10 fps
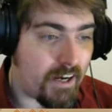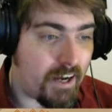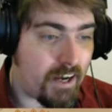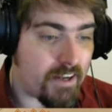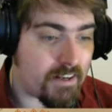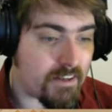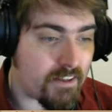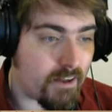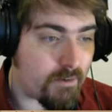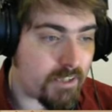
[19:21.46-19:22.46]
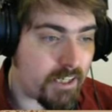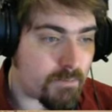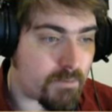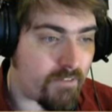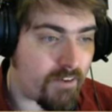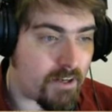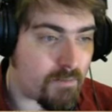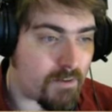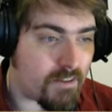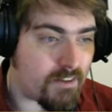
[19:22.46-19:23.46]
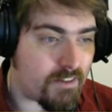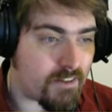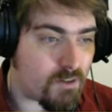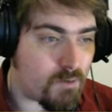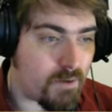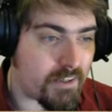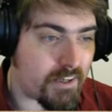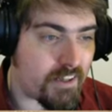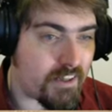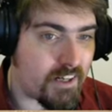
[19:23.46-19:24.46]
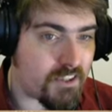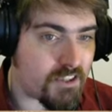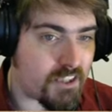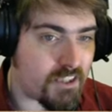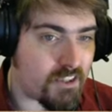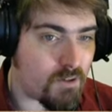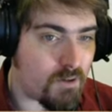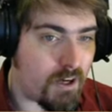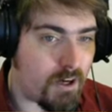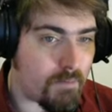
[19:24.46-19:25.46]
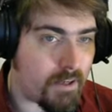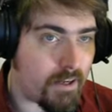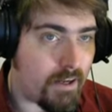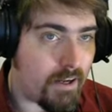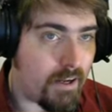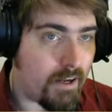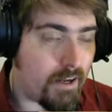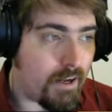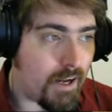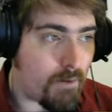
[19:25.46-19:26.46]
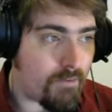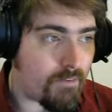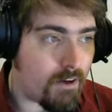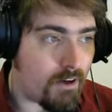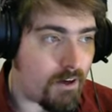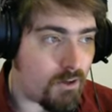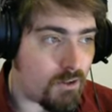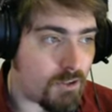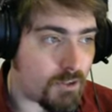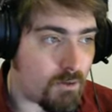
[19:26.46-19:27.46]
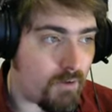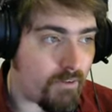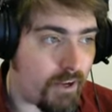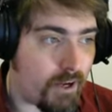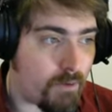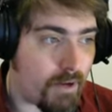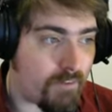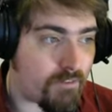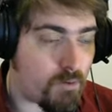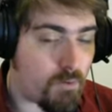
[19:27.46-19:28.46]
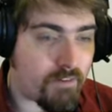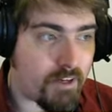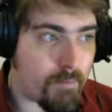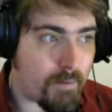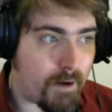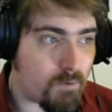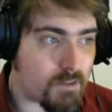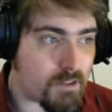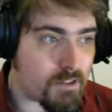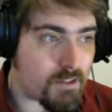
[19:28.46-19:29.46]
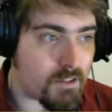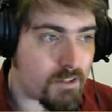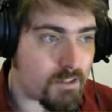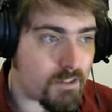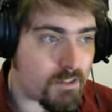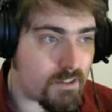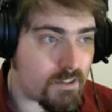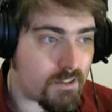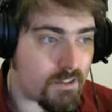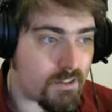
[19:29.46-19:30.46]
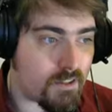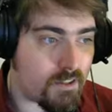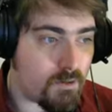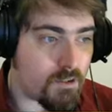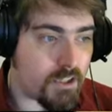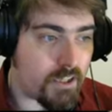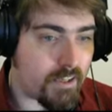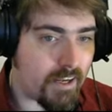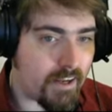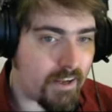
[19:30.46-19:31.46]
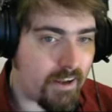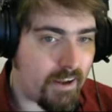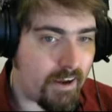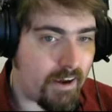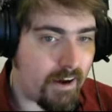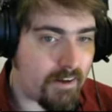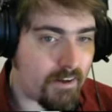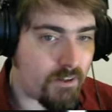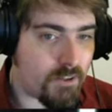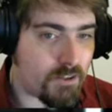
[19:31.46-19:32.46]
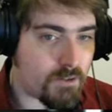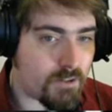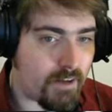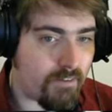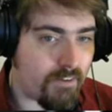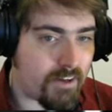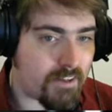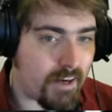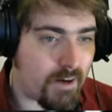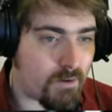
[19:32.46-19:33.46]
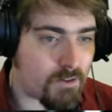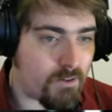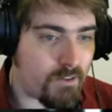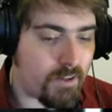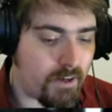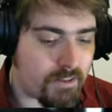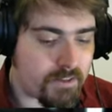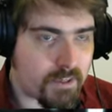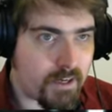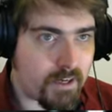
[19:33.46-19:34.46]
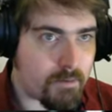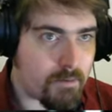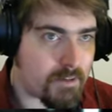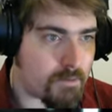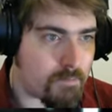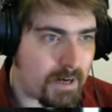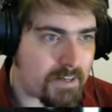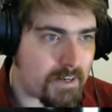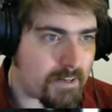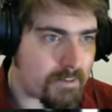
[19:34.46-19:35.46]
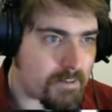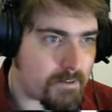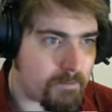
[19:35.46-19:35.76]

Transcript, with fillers: and that will help defend, but this is quite a large T two army. However, also over here we have to worry about Yojih attacking here, and I also see a fight out on the other side. This is madness.